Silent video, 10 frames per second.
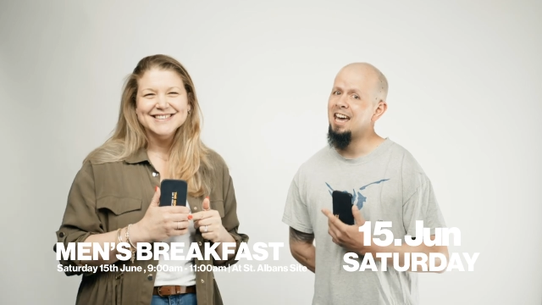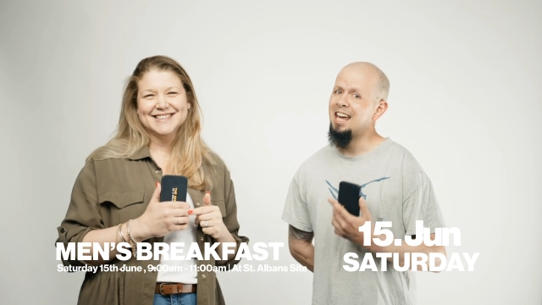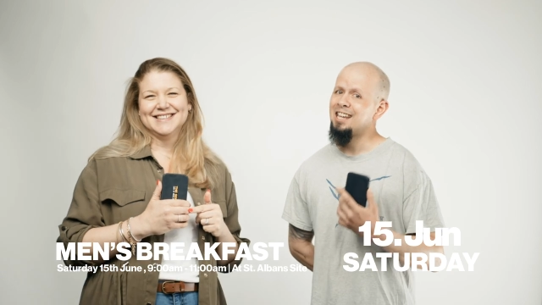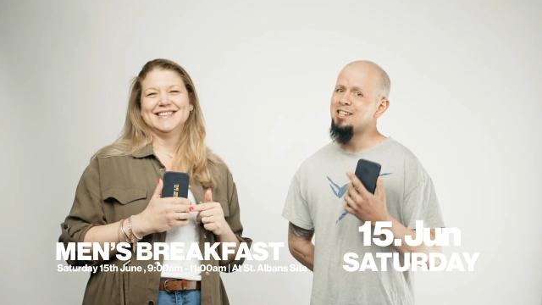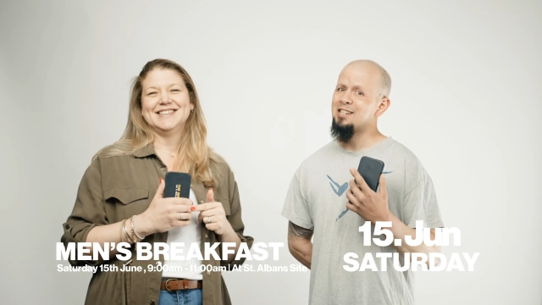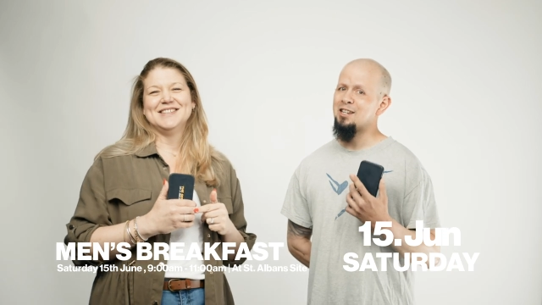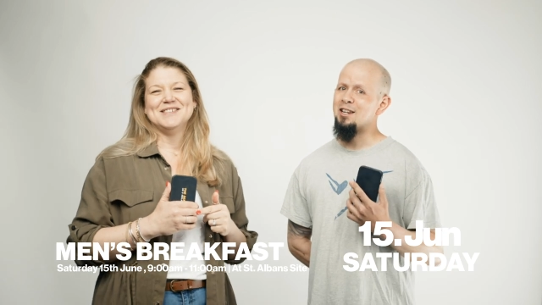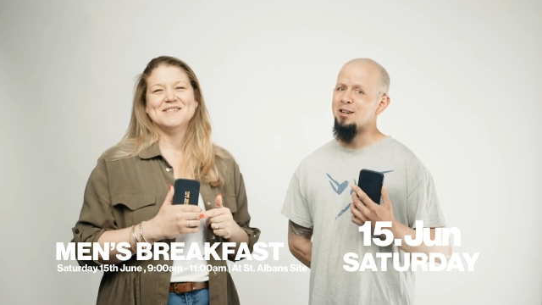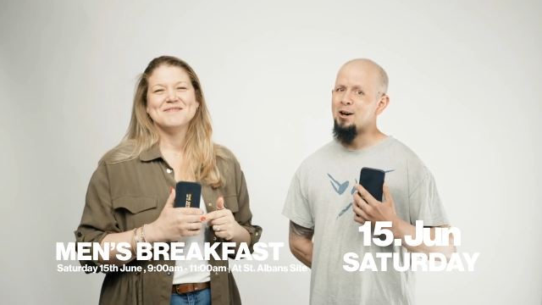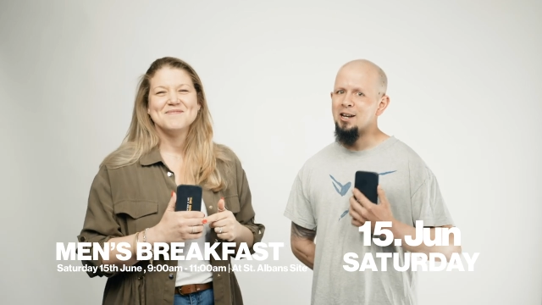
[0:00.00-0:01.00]
Speaker 1: And as it's
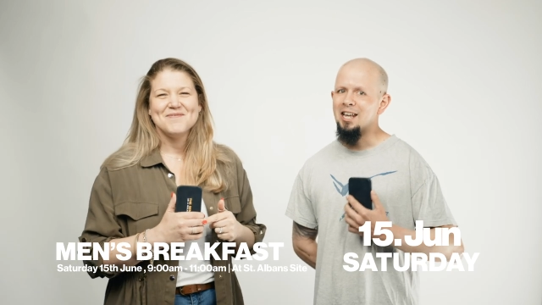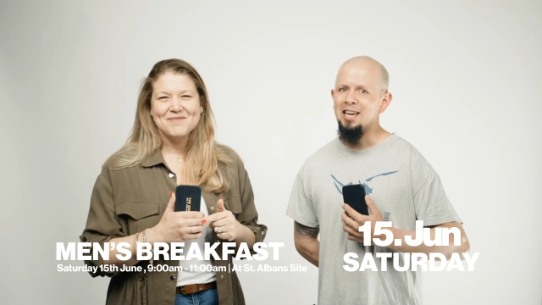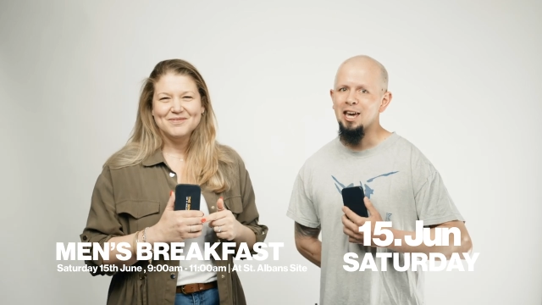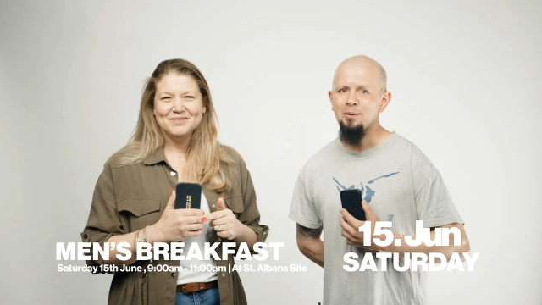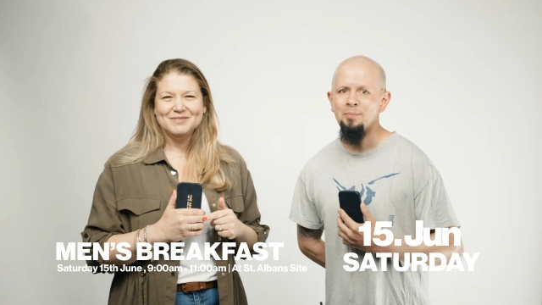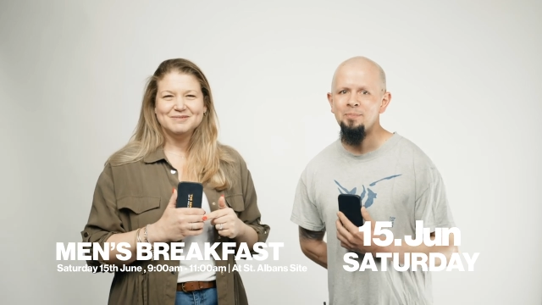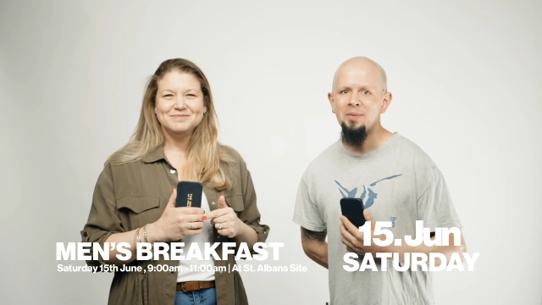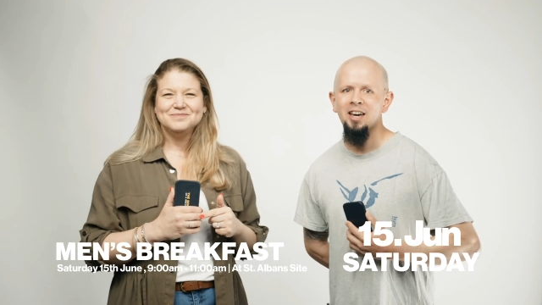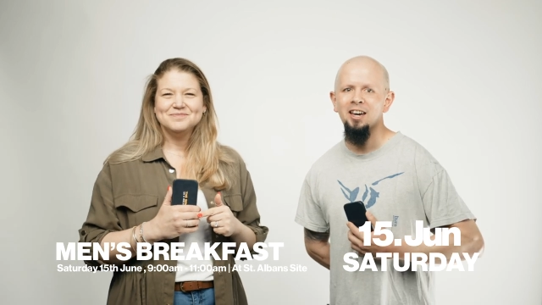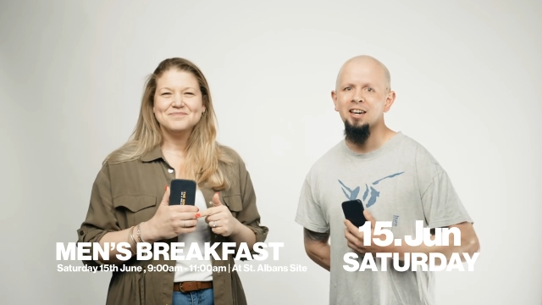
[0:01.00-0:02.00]
at 9 a.m.,
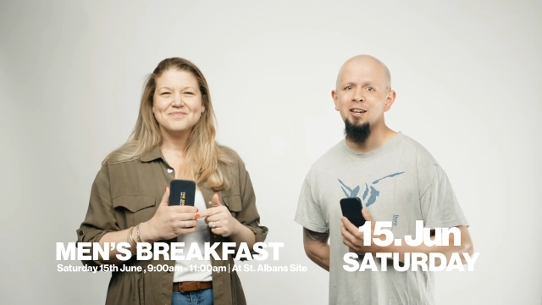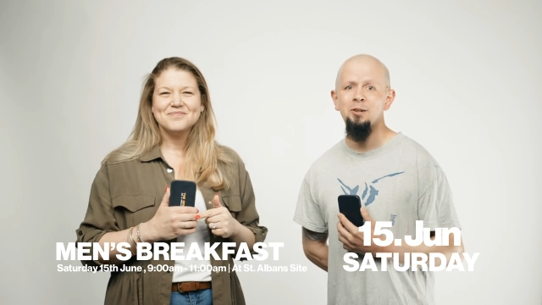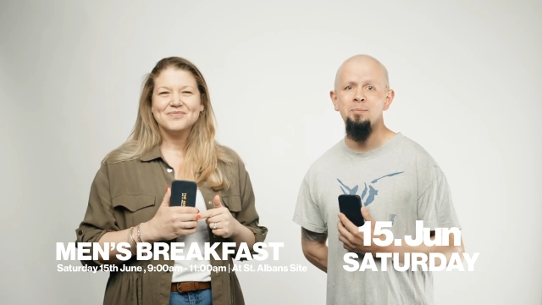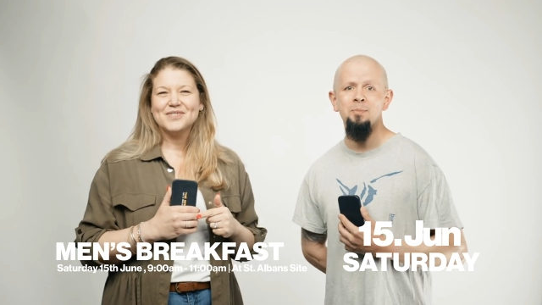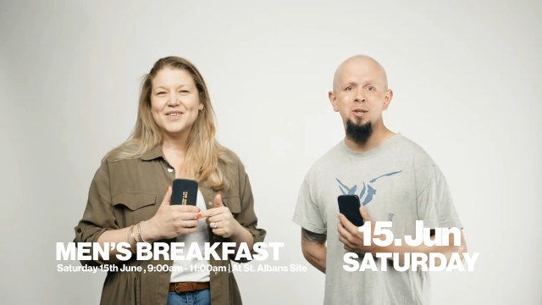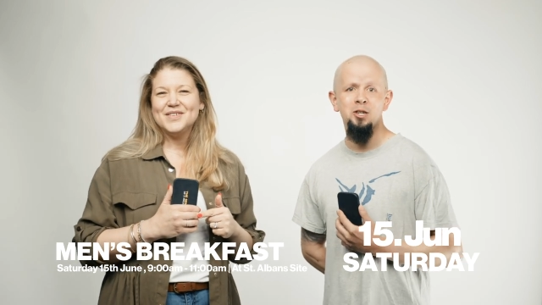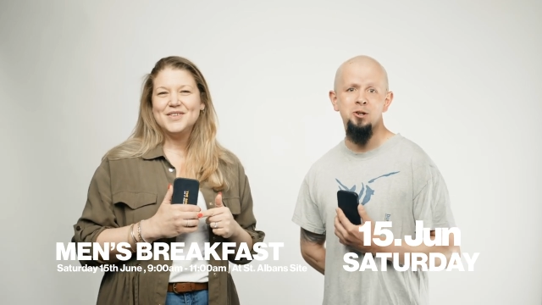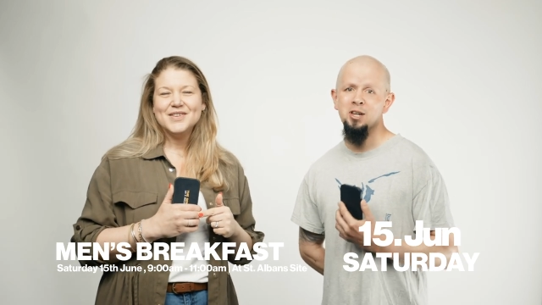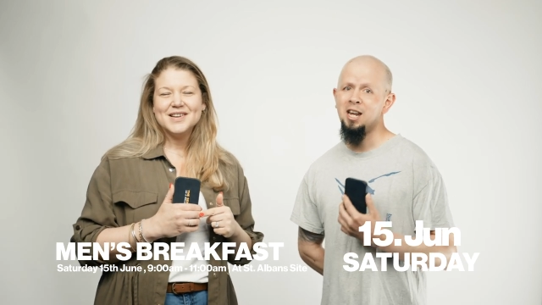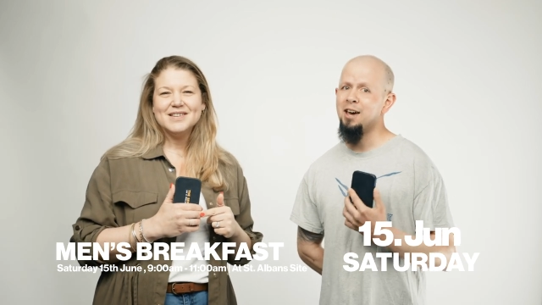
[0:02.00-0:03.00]
um,
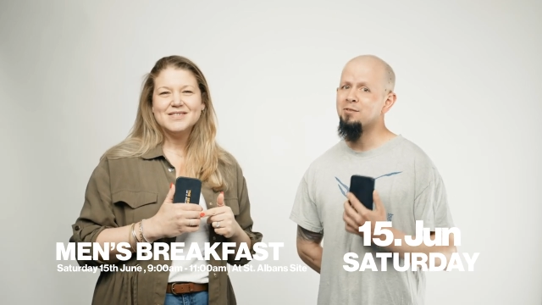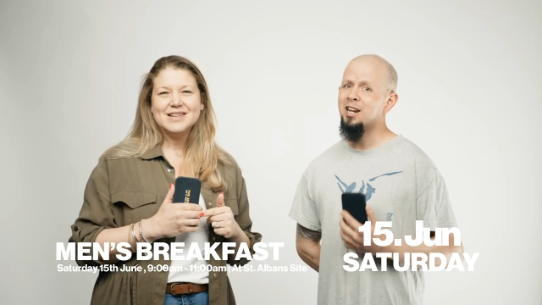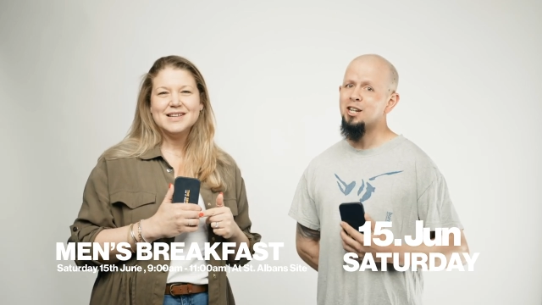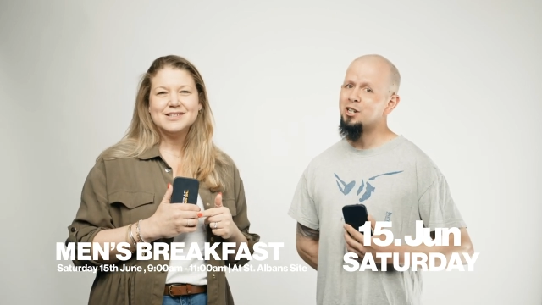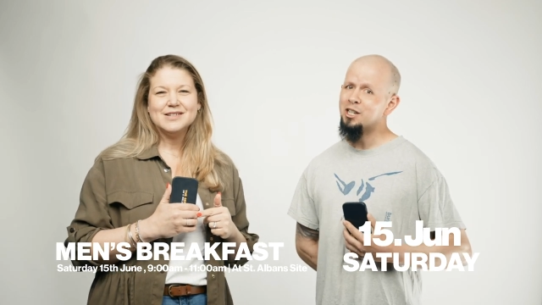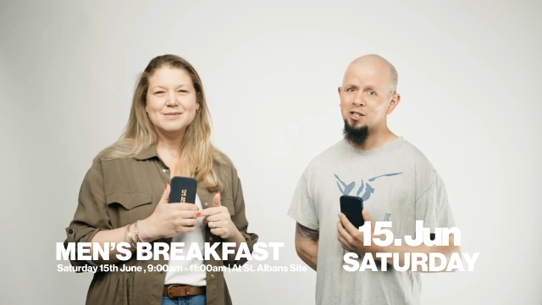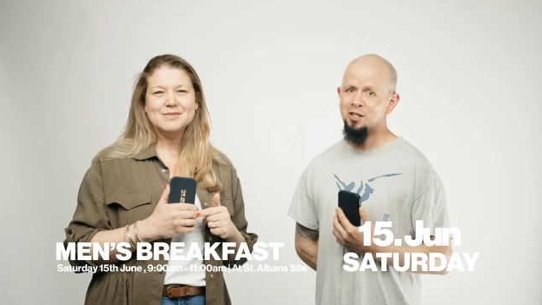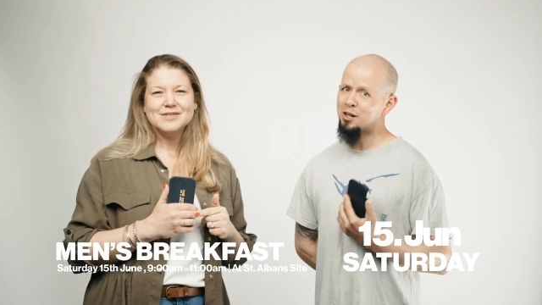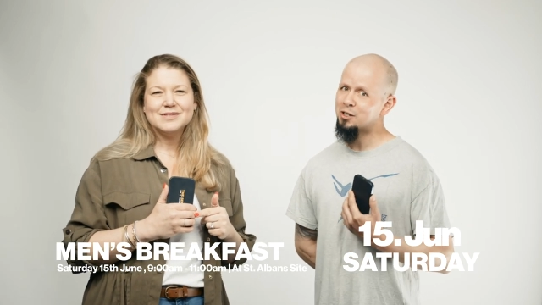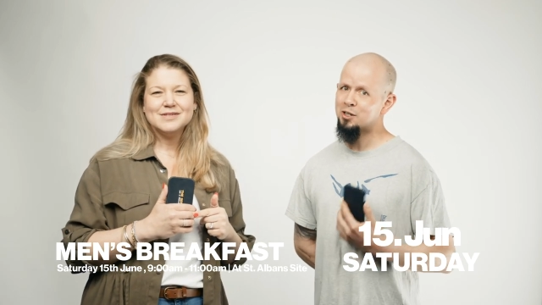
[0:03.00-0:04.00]
you can have a leisurely
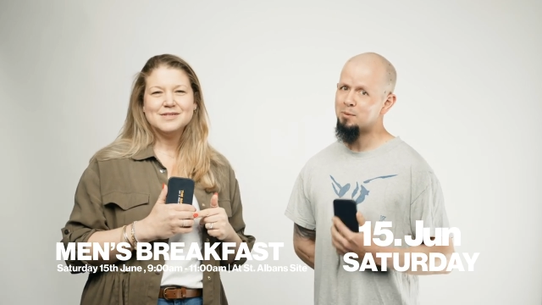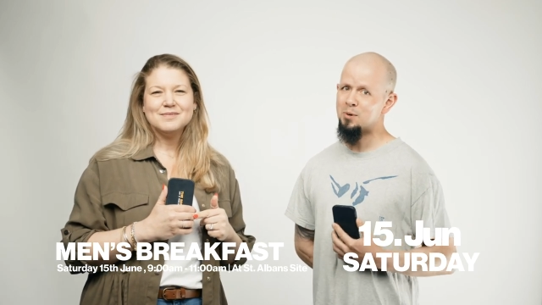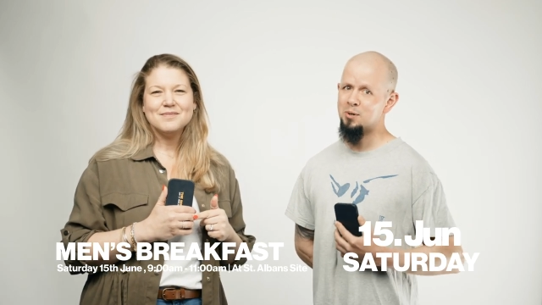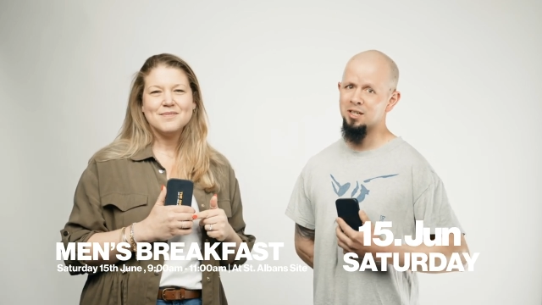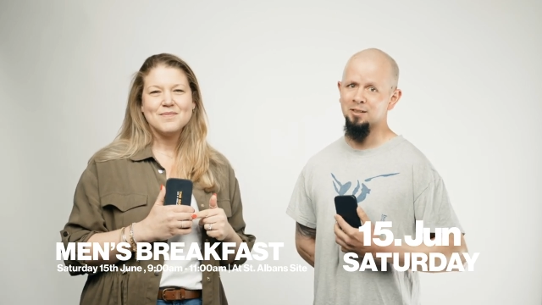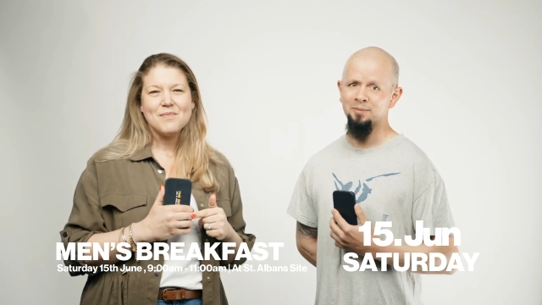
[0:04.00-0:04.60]
start to the morning.